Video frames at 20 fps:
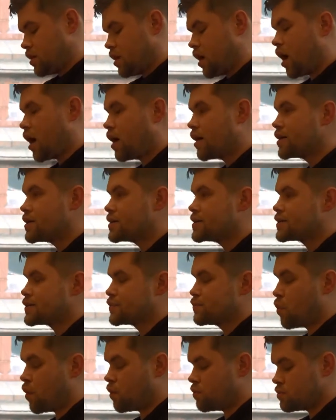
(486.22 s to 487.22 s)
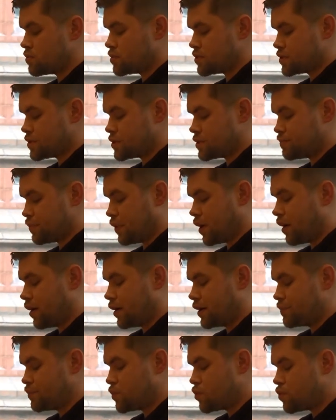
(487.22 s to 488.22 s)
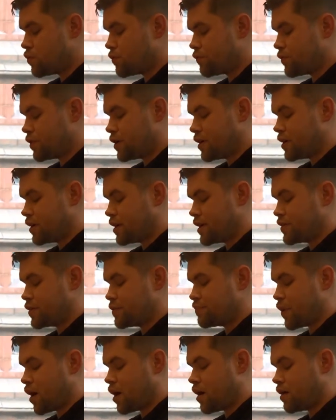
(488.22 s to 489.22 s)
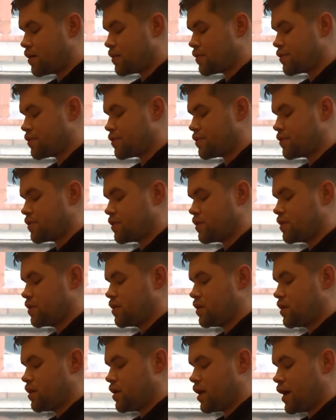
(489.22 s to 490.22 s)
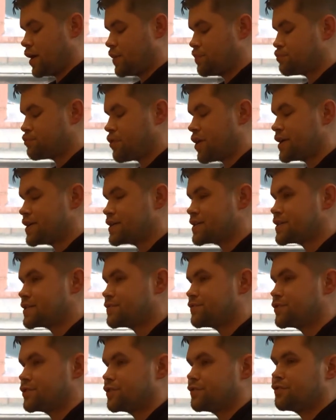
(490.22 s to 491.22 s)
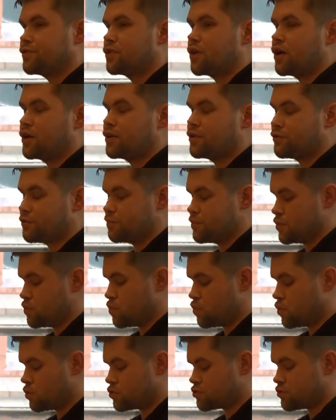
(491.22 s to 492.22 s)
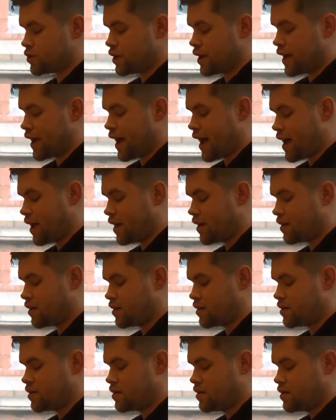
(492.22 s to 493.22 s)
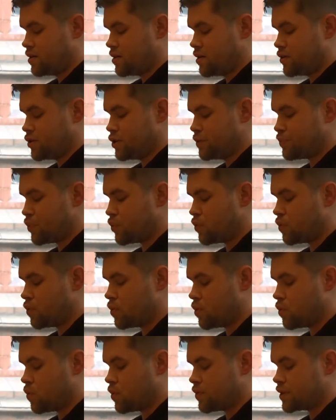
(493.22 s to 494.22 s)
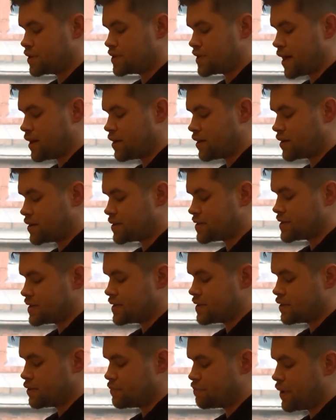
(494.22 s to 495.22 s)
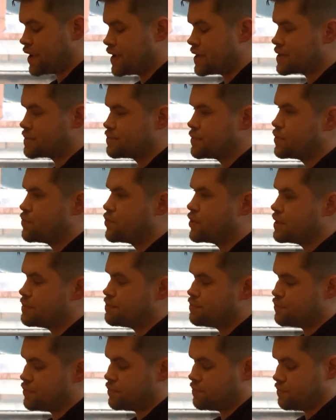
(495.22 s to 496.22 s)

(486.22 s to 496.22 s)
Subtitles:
Eyes waltzed behind morphine in the bath and braced for the flood from the watering can you pour with a delicacy that makes me weep.